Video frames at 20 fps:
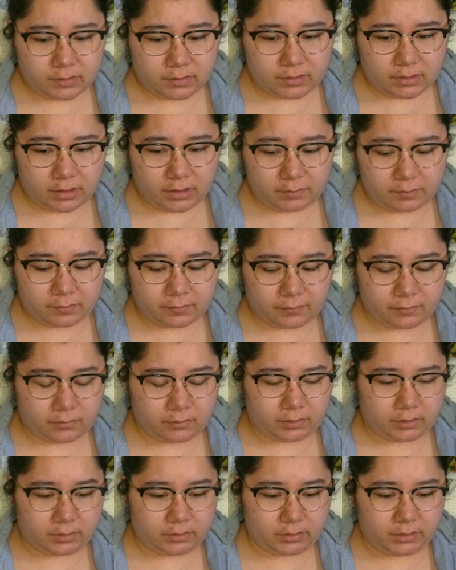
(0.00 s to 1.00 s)
the night
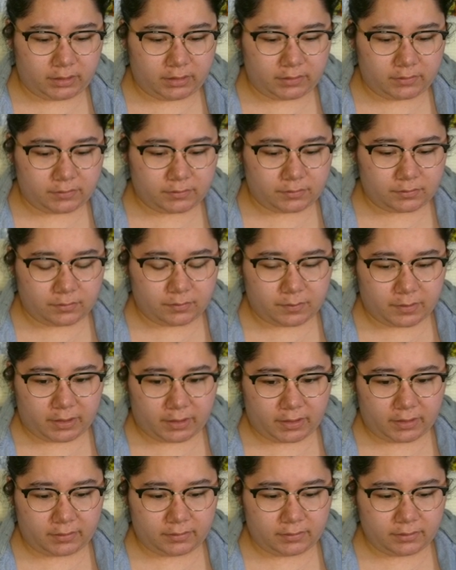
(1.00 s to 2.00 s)
before. Like it's so
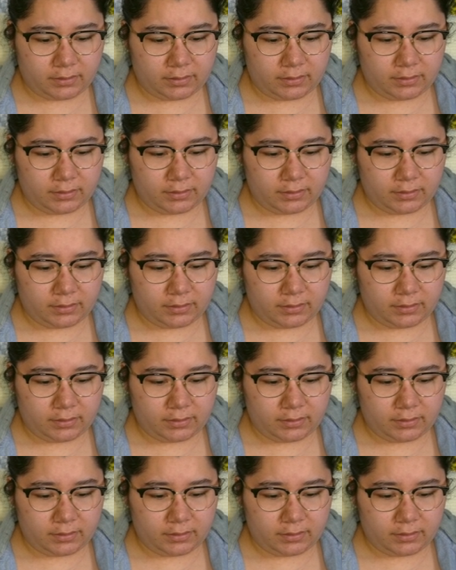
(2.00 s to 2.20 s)
bad.